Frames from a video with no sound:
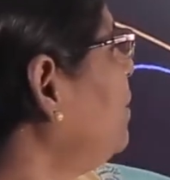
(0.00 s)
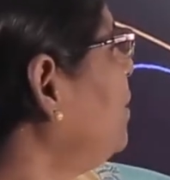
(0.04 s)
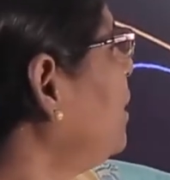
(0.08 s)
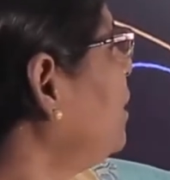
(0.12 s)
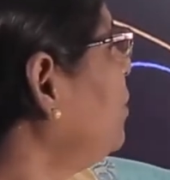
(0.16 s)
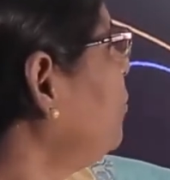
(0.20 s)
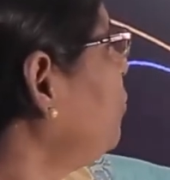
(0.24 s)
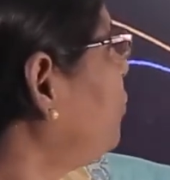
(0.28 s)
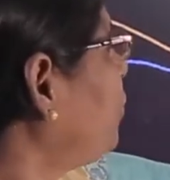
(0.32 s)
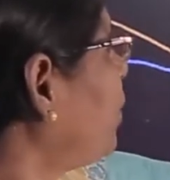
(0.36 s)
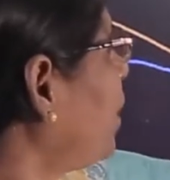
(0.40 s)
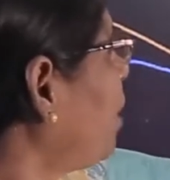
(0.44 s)

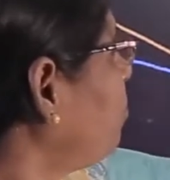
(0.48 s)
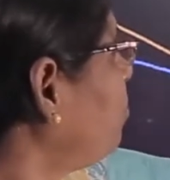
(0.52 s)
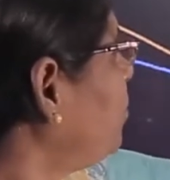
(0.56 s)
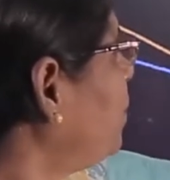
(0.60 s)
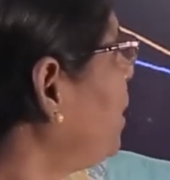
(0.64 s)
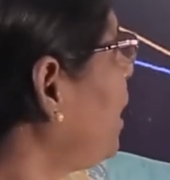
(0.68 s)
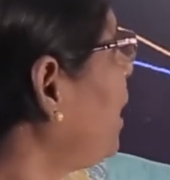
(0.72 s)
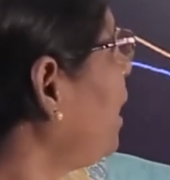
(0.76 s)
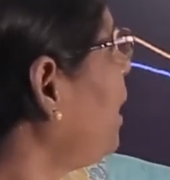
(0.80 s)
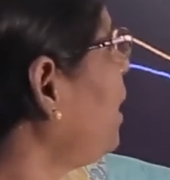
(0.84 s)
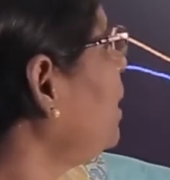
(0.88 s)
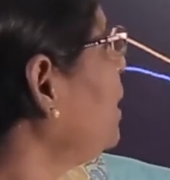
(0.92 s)
then from
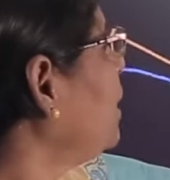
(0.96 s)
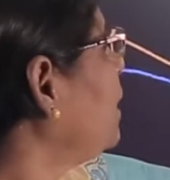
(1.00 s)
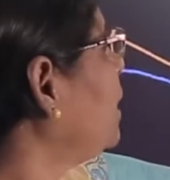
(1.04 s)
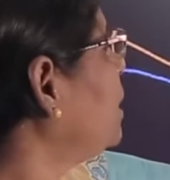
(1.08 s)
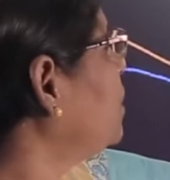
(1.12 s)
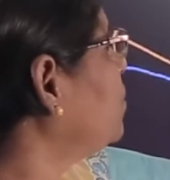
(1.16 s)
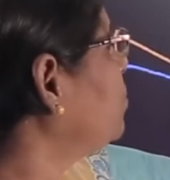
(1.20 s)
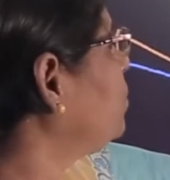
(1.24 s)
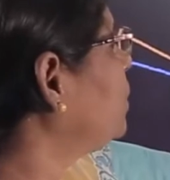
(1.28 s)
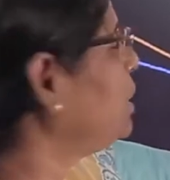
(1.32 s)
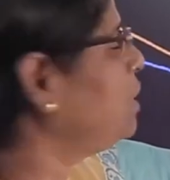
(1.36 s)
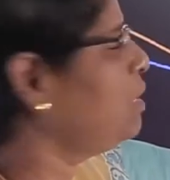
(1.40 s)
there
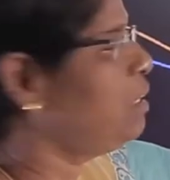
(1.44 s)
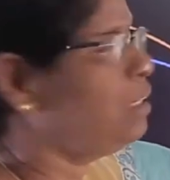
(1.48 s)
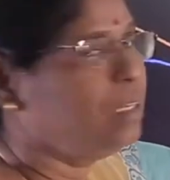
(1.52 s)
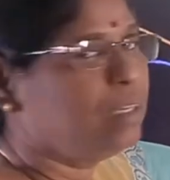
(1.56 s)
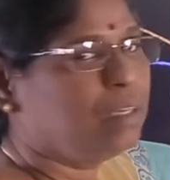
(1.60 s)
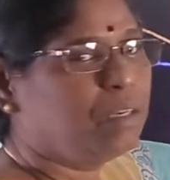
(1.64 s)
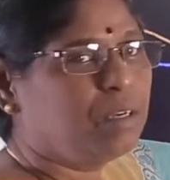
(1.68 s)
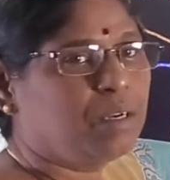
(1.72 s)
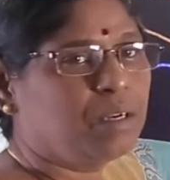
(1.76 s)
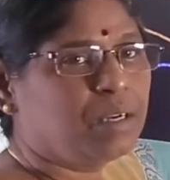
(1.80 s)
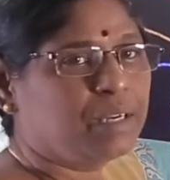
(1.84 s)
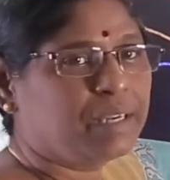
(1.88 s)
it will
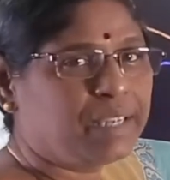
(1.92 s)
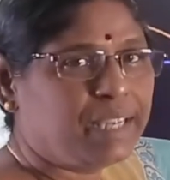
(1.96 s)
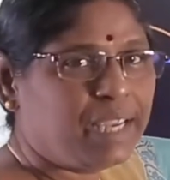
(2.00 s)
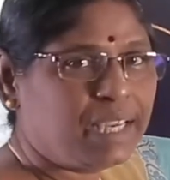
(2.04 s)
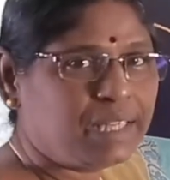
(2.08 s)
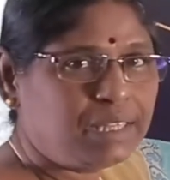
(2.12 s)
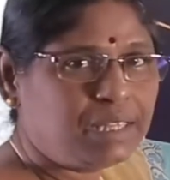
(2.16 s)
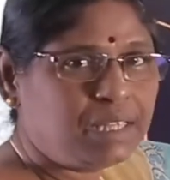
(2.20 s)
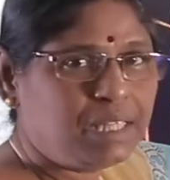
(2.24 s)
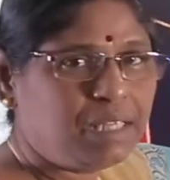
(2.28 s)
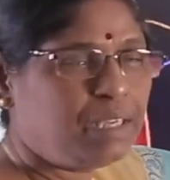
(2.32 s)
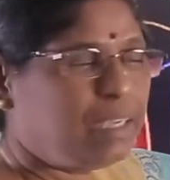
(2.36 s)

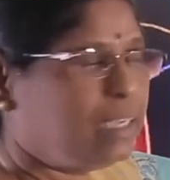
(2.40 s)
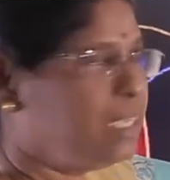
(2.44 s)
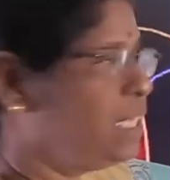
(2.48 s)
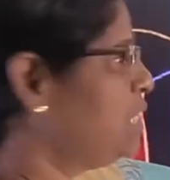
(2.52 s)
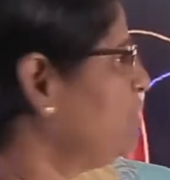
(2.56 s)
get the